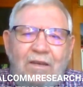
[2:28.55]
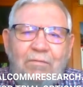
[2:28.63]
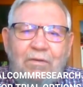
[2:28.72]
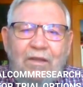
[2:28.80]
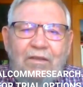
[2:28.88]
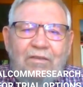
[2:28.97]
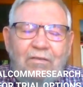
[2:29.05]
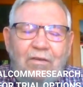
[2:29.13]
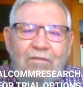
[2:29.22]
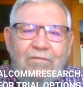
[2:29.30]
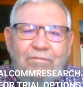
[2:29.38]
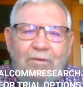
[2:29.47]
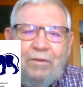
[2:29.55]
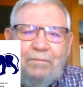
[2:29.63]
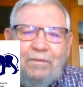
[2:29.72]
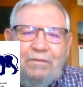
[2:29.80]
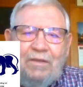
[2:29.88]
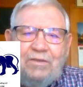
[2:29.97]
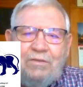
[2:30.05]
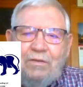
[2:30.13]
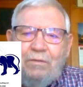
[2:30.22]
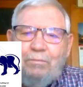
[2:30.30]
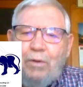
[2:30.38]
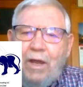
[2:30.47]
really starting from
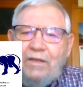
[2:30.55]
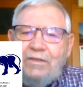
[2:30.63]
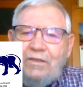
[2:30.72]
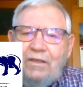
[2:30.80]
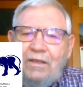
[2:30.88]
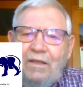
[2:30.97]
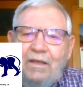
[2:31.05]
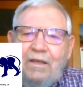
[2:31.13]
eastern Nebraska